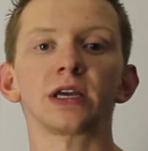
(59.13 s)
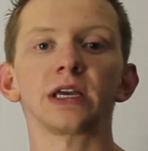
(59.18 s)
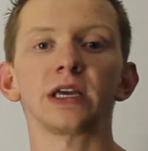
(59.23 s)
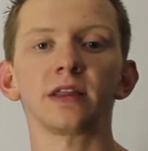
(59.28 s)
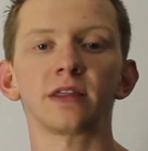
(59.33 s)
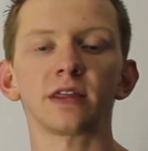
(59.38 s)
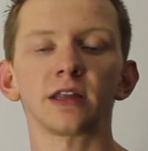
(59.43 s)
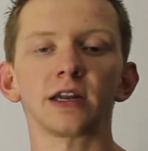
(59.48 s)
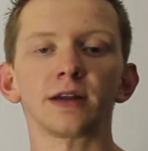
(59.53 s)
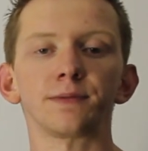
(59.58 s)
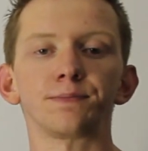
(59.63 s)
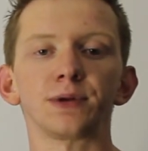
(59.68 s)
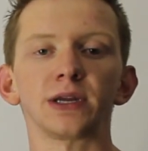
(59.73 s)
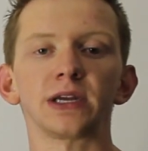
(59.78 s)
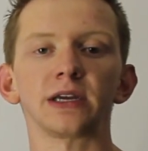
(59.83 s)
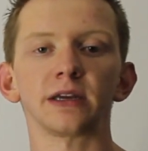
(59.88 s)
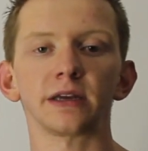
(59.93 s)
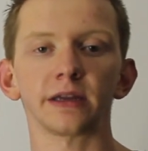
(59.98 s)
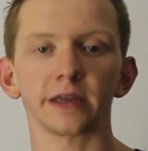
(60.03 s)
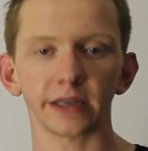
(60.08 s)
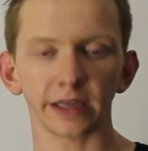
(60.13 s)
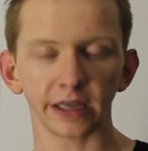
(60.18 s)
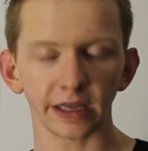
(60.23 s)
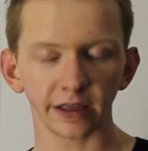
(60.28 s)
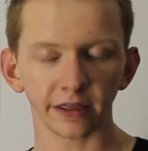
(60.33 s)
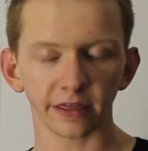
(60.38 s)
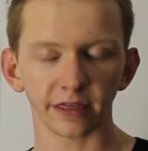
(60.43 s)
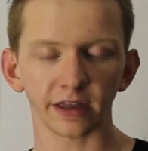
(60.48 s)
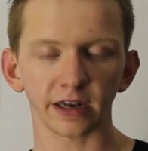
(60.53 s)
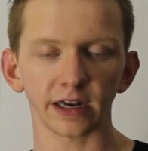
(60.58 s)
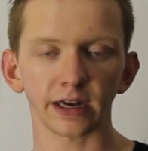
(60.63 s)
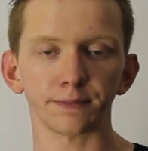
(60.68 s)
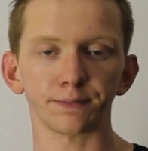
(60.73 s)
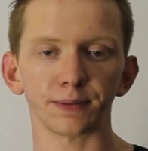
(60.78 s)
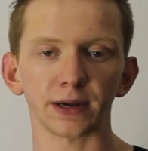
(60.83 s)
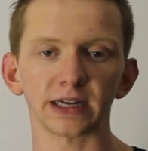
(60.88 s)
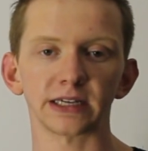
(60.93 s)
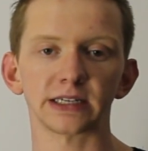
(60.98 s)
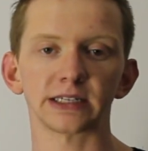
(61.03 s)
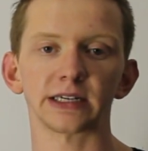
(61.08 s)
Ethernet being Ethernet
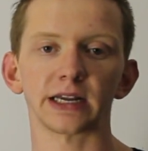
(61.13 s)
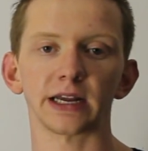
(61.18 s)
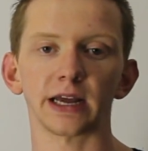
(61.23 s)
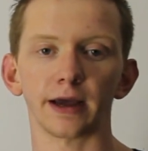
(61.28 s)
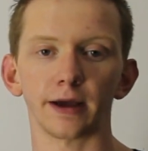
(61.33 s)
based